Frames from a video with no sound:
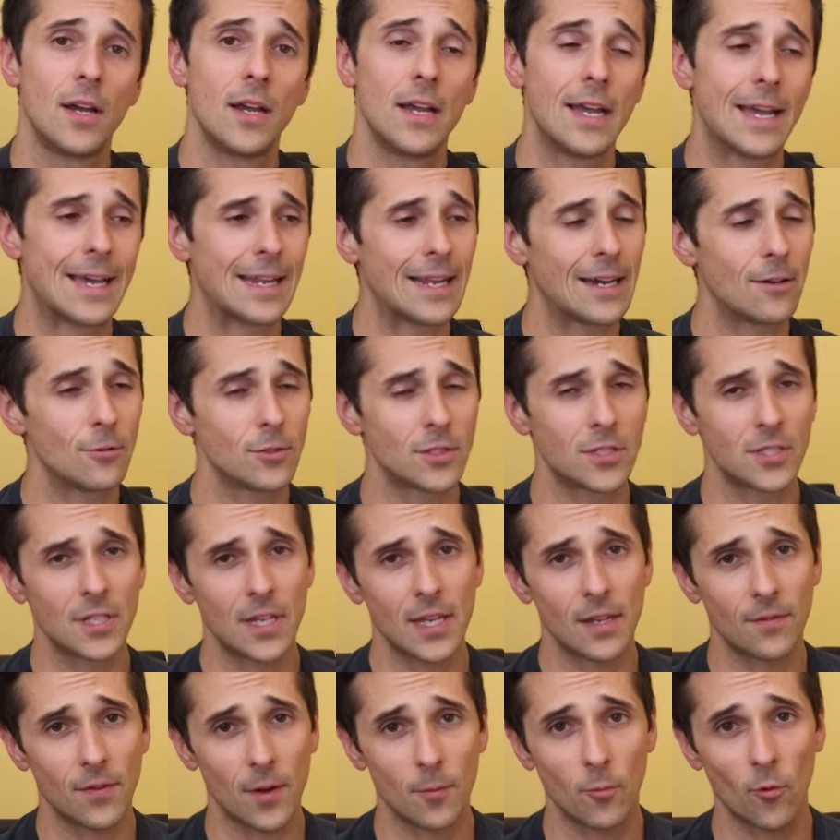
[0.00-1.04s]
And I would say
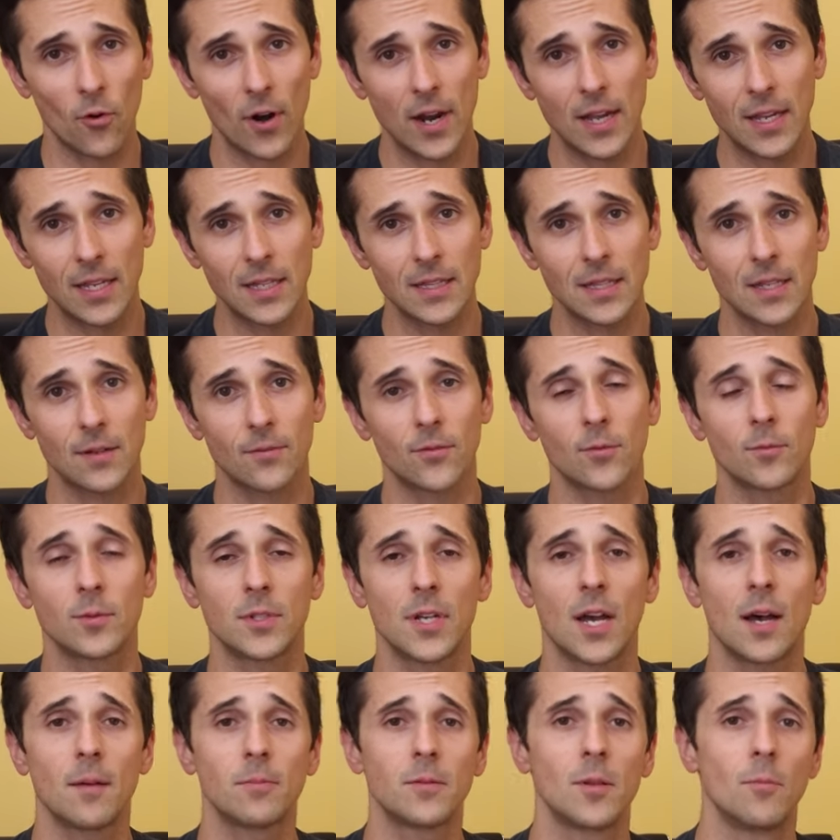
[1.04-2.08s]
if I'm ranking them from
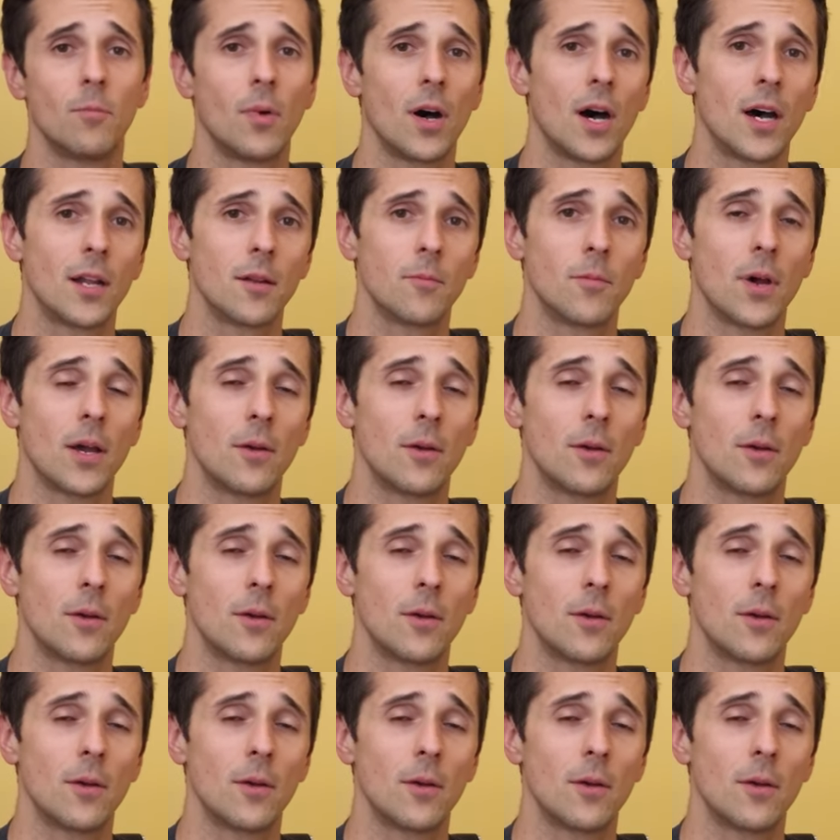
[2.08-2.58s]
top to bottom,